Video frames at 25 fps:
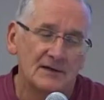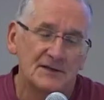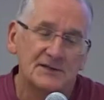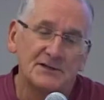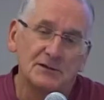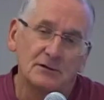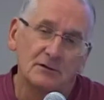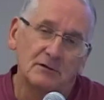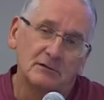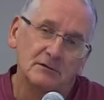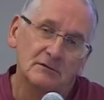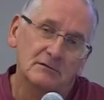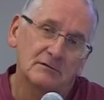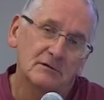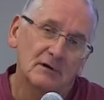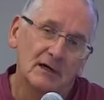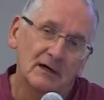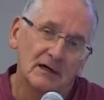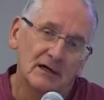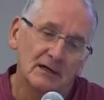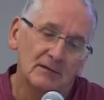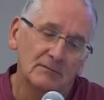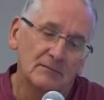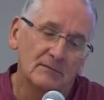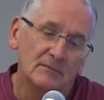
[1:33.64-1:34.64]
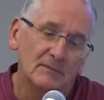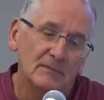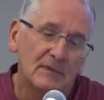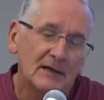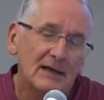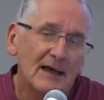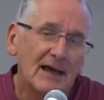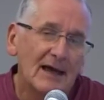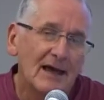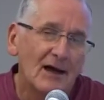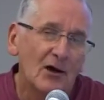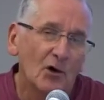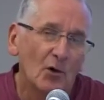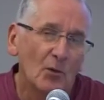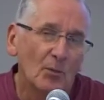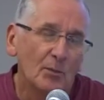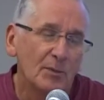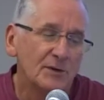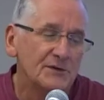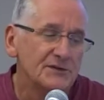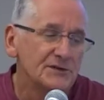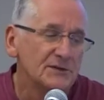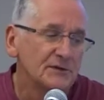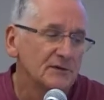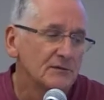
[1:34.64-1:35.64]
to um,
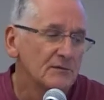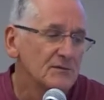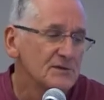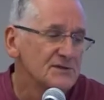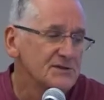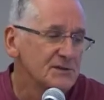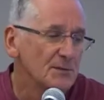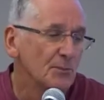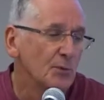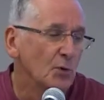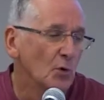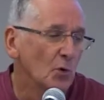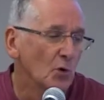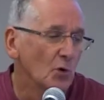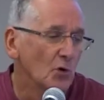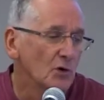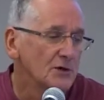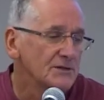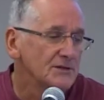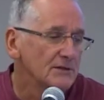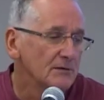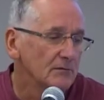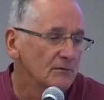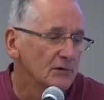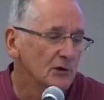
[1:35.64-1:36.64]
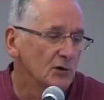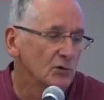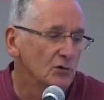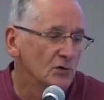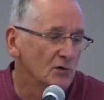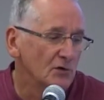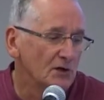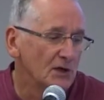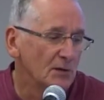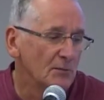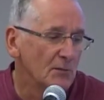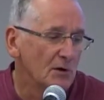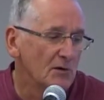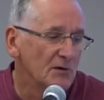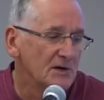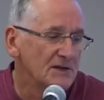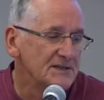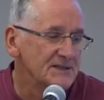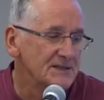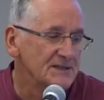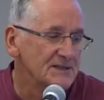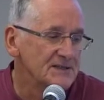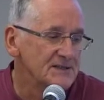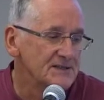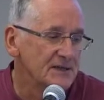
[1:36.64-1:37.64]
help to support local
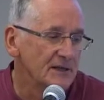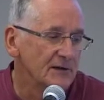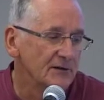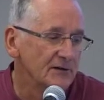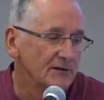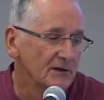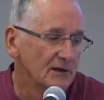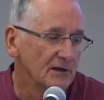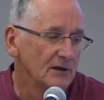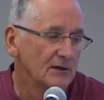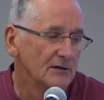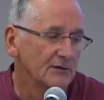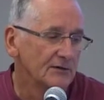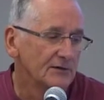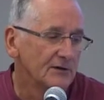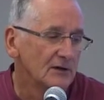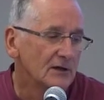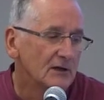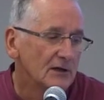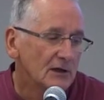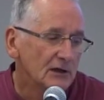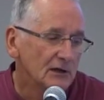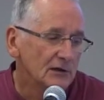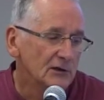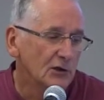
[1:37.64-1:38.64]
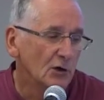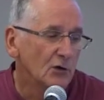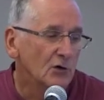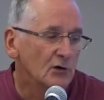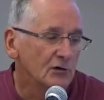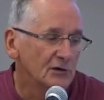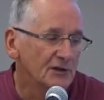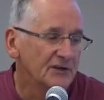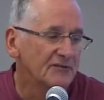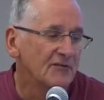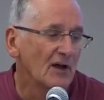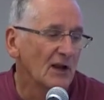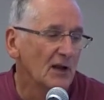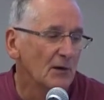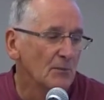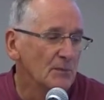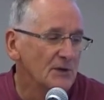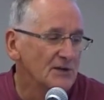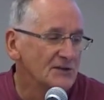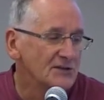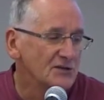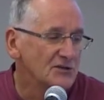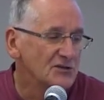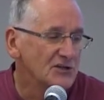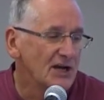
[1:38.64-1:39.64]
communities and, and local
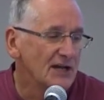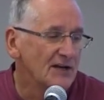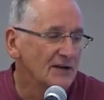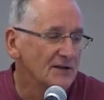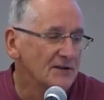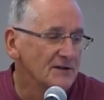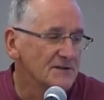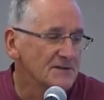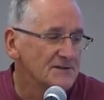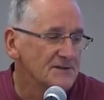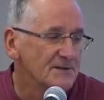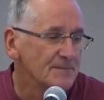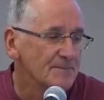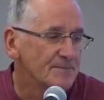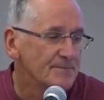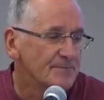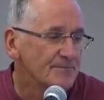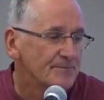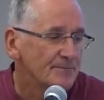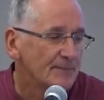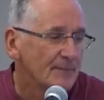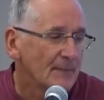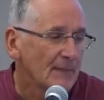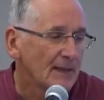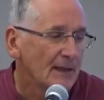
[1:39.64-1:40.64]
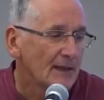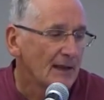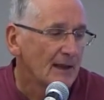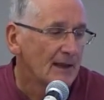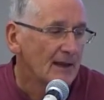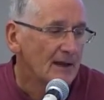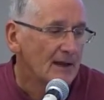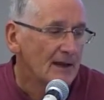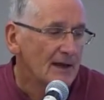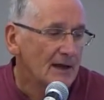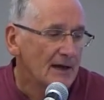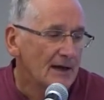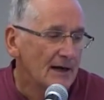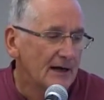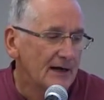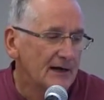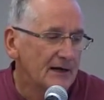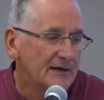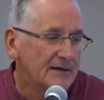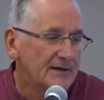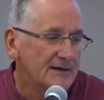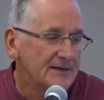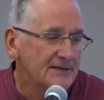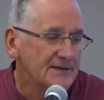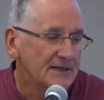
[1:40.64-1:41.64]
development agendas.
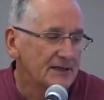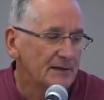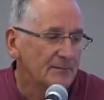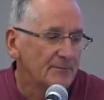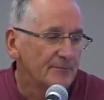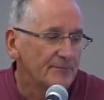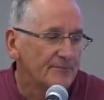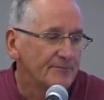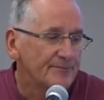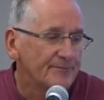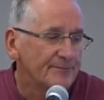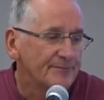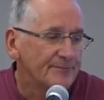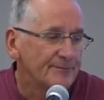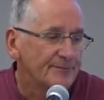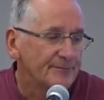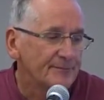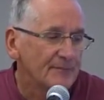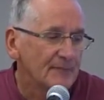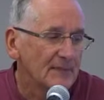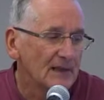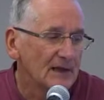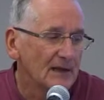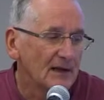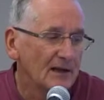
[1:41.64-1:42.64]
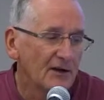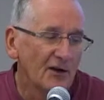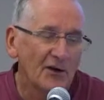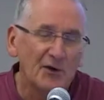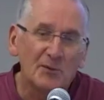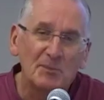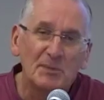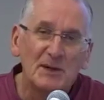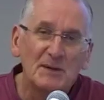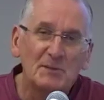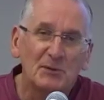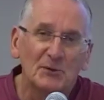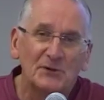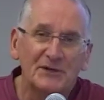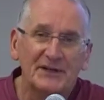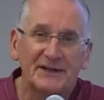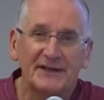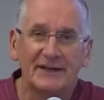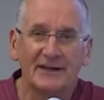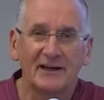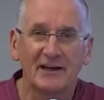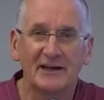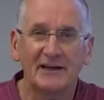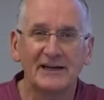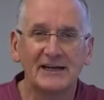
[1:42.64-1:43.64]
And um, a lot of people
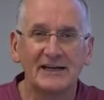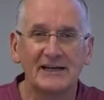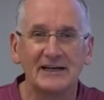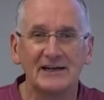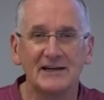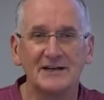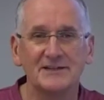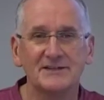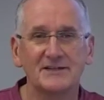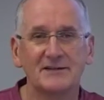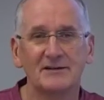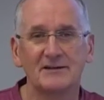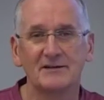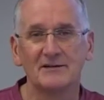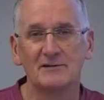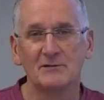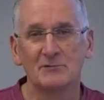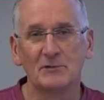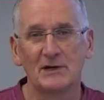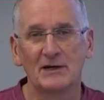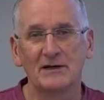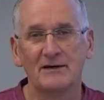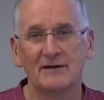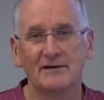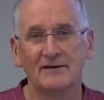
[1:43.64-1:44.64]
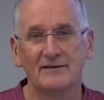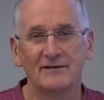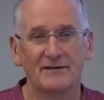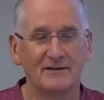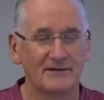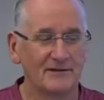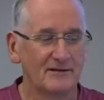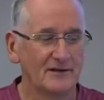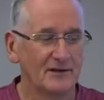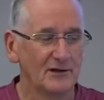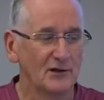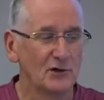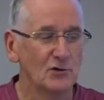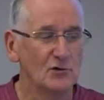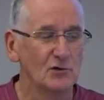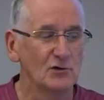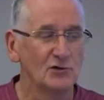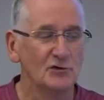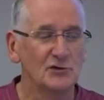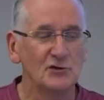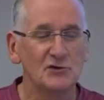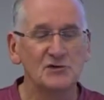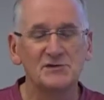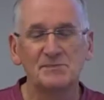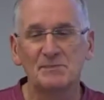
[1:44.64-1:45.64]
didn't like it, you know, when the local
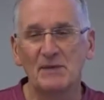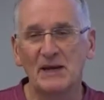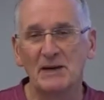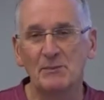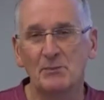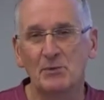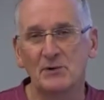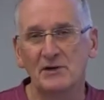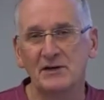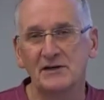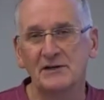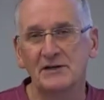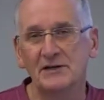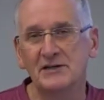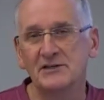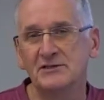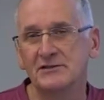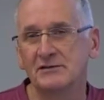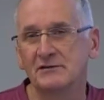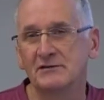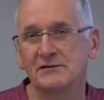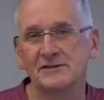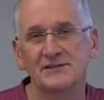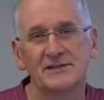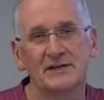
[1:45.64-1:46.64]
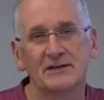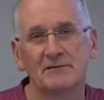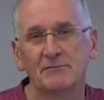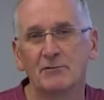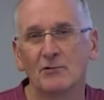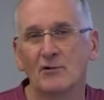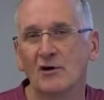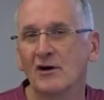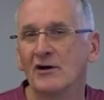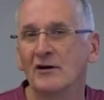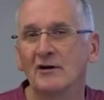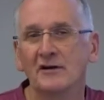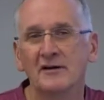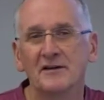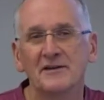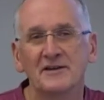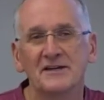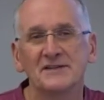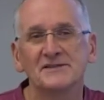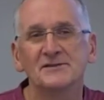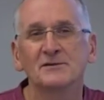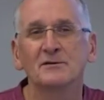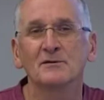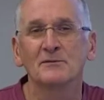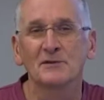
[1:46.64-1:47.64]
newspaper in Dijon said, what on earth
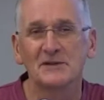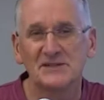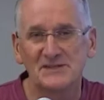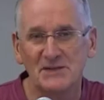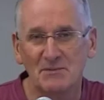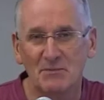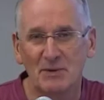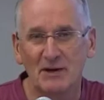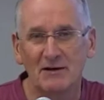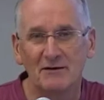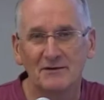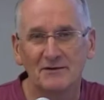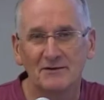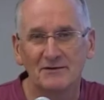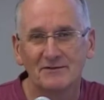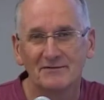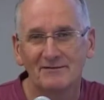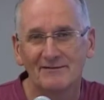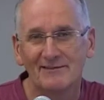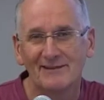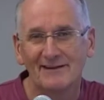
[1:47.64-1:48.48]
is all this about?